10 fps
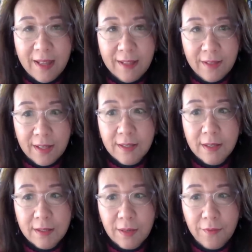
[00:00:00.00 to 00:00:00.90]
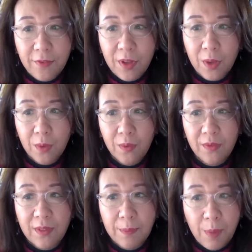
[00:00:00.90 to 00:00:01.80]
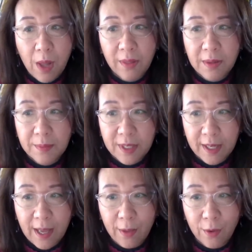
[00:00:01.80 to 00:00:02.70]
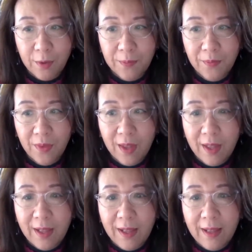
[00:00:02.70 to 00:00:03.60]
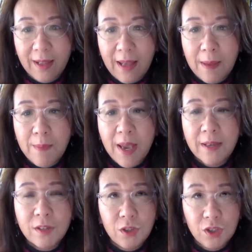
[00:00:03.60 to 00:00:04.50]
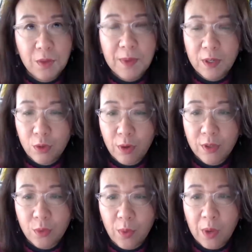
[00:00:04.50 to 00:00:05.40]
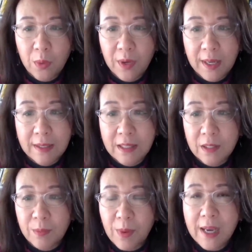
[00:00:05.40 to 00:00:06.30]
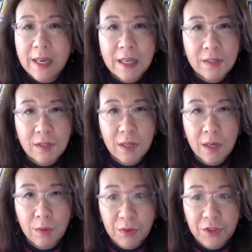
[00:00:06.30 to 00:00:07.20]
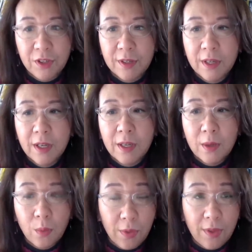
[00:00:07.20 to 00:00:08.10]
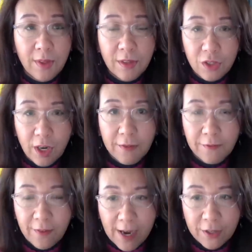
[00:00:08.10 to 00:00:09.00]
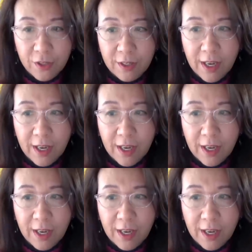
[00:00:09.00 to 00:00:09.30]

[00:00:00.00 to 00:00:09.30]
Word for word: This is the view that bound them together and made Xi Jinping trust Wang Huning despite his origin with the Jiang faction.